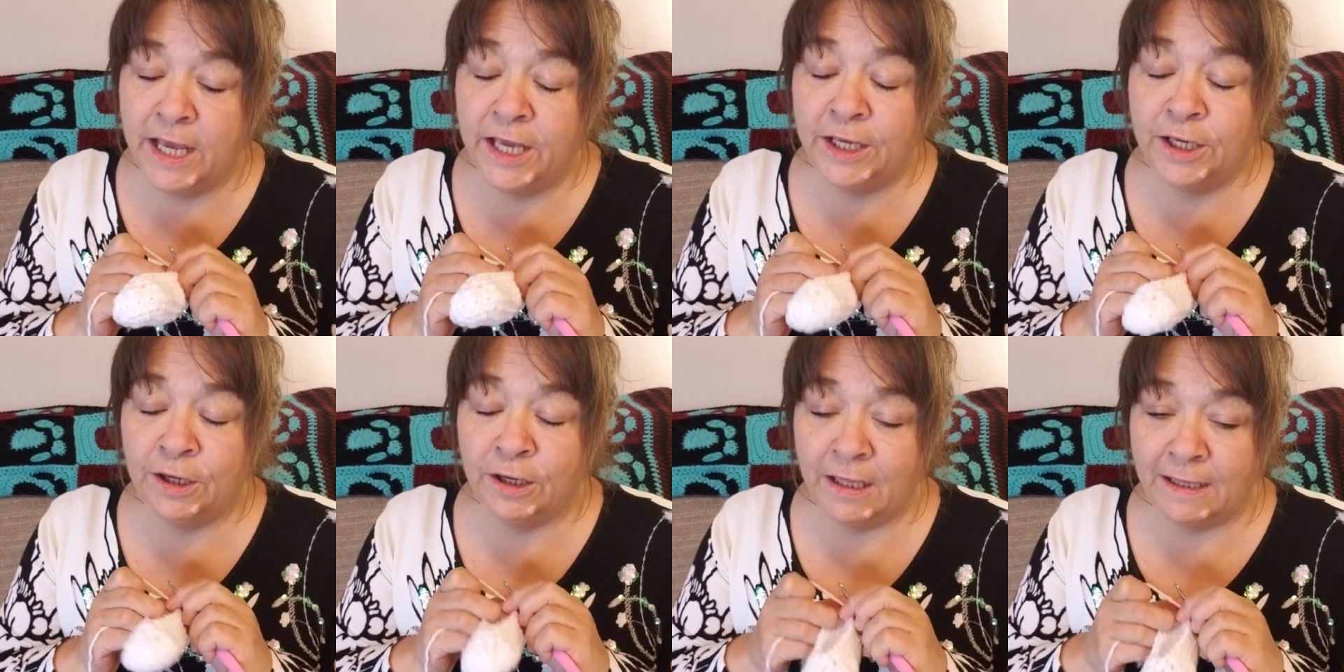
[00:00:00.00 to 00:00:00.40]

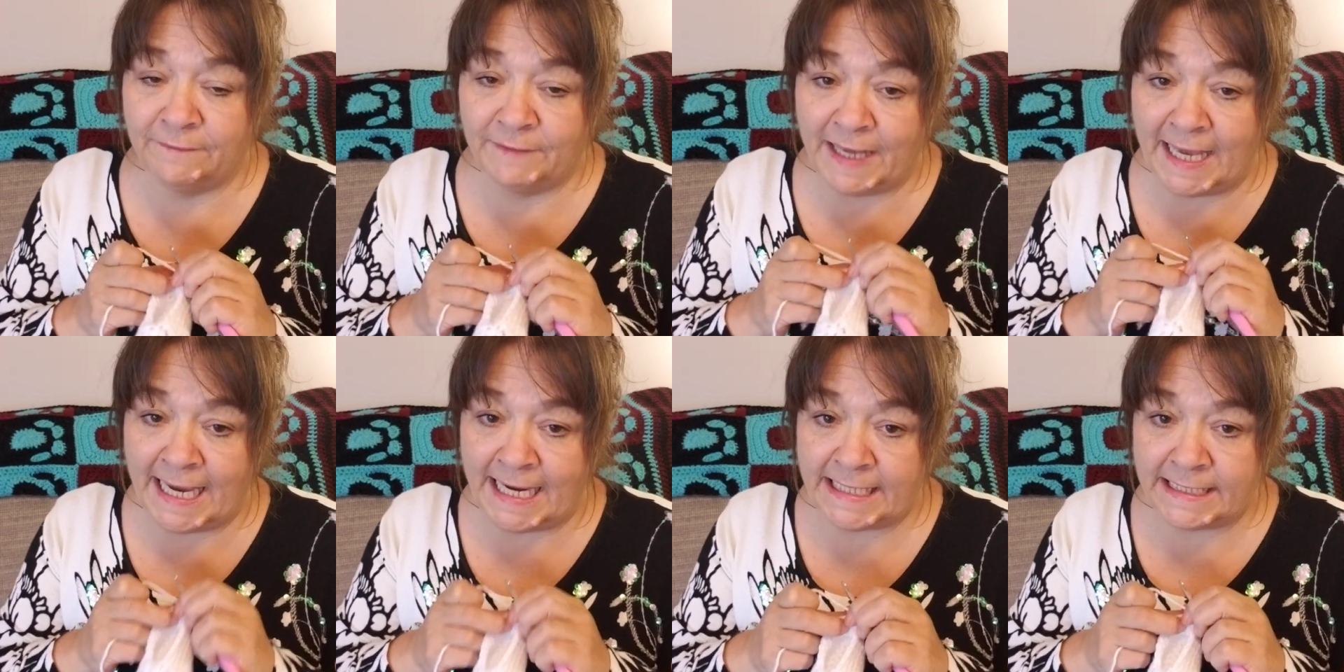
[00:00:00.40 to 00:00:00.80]
you'll
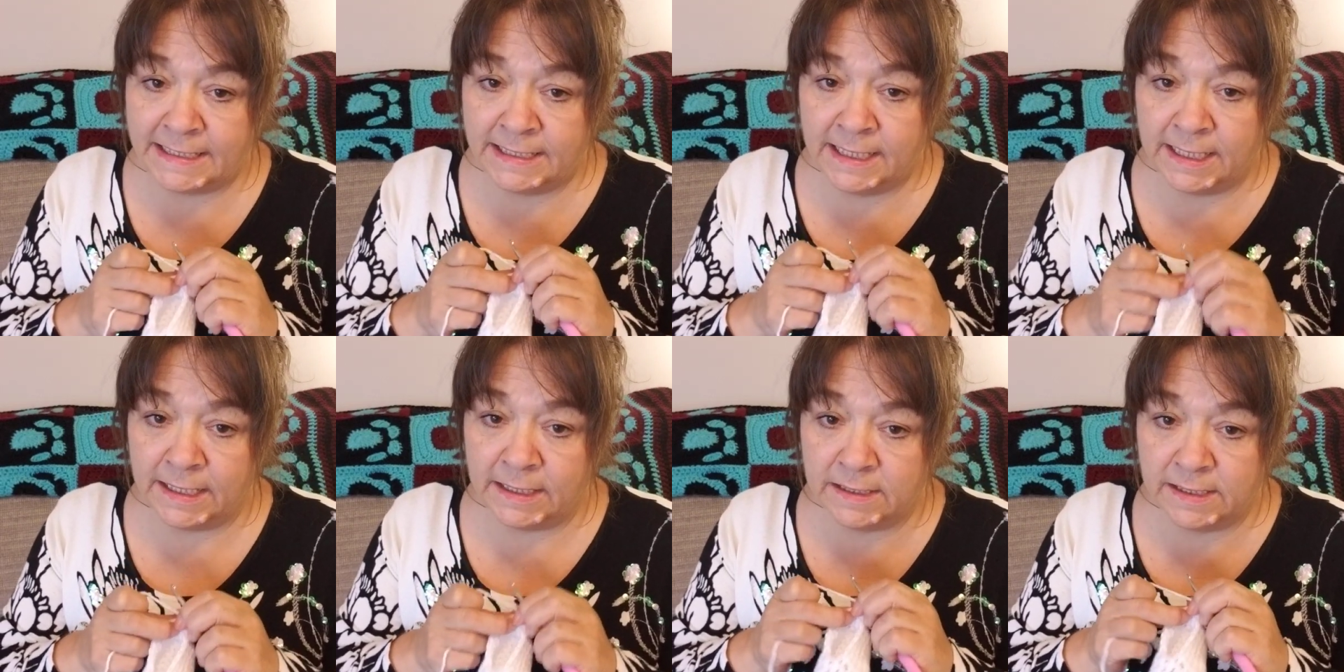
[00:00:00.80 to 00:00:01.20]
have
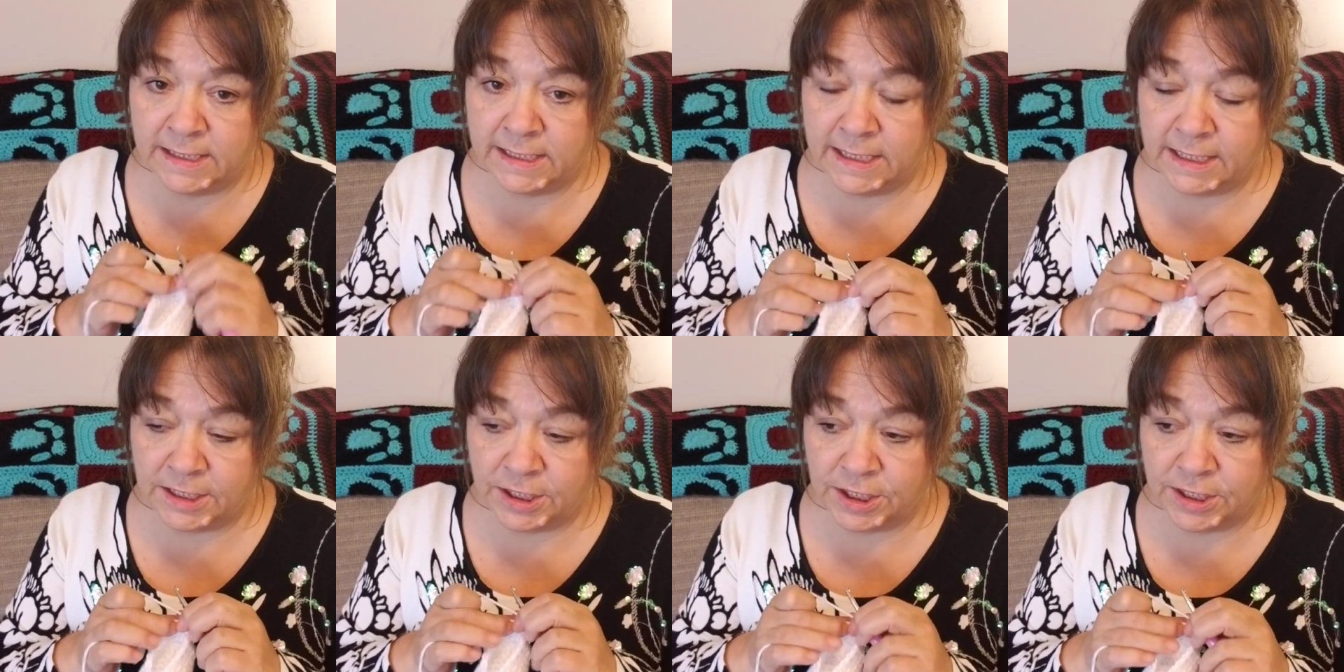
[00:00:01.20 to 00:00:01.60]
18
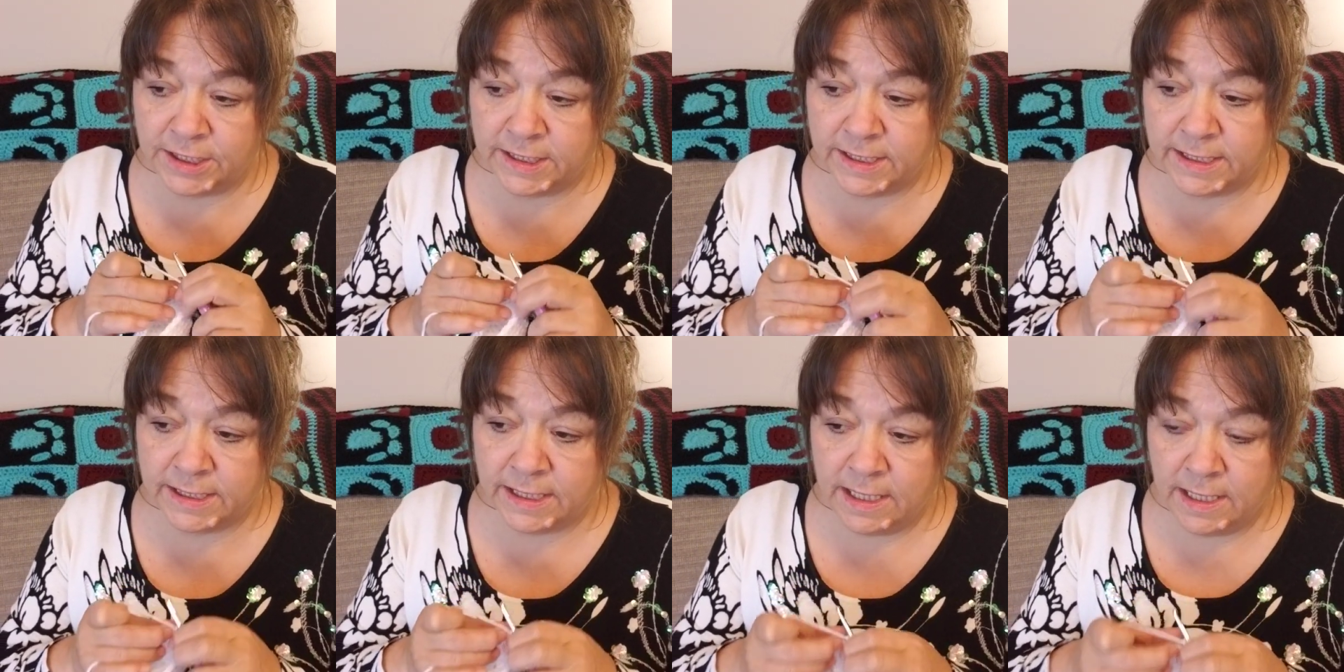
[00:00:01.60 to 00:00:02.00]

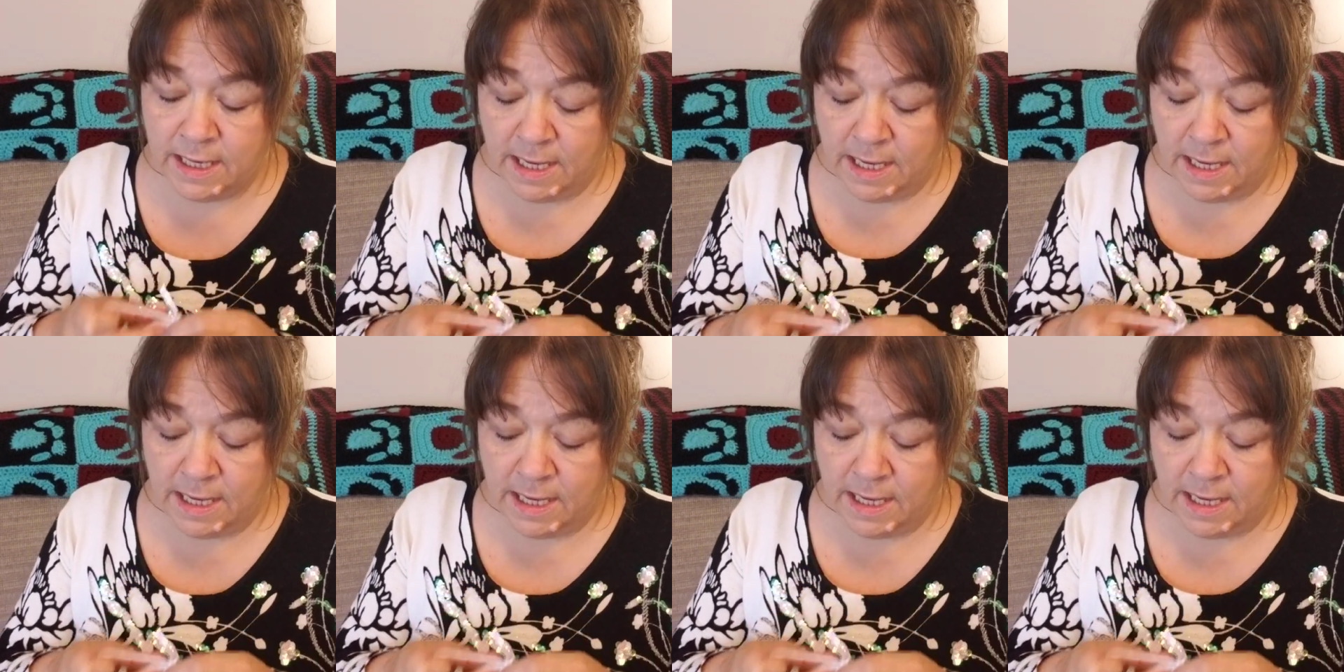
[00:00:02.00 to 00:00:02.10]
stitches.